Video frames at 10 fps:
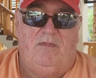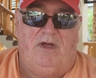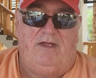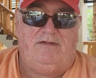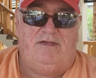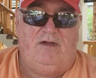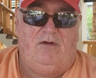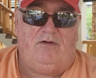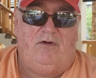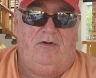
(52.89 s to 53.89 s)
my
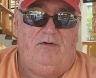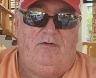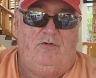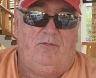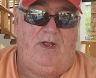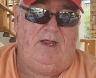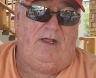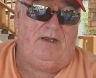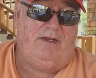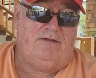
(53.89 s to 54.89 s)
ACR card or my
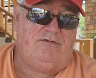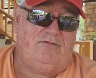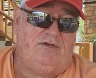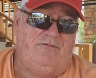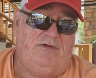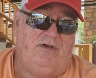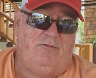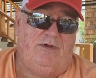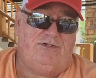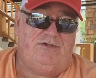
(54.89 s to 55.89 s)
alien certificate
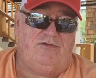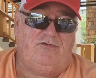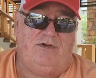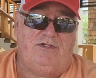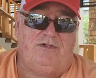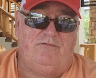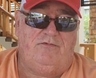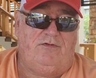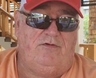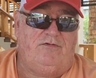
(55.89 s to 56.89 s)
of registration
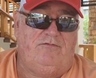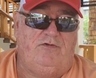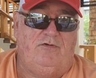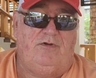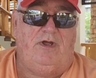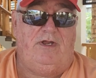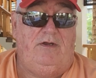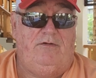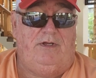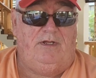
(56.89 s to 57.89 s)
for those of you who are not
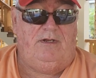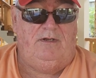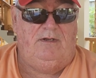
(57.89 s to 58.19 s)
here yet,